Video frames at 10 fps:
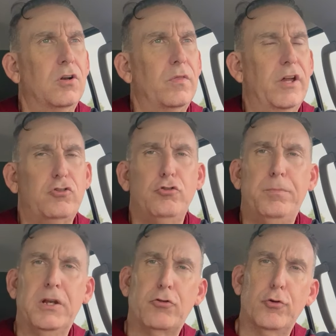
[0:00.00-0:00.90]
that you've
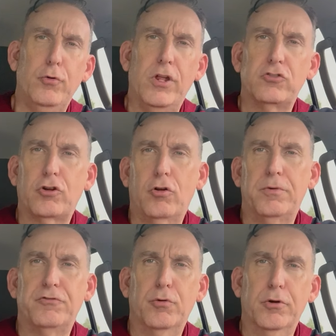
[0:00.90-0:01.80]
been through this all
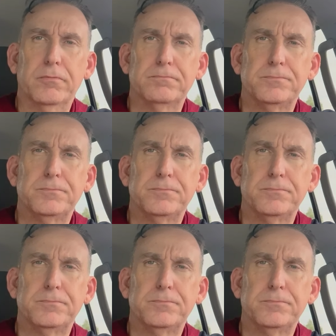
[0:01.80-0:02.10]
before.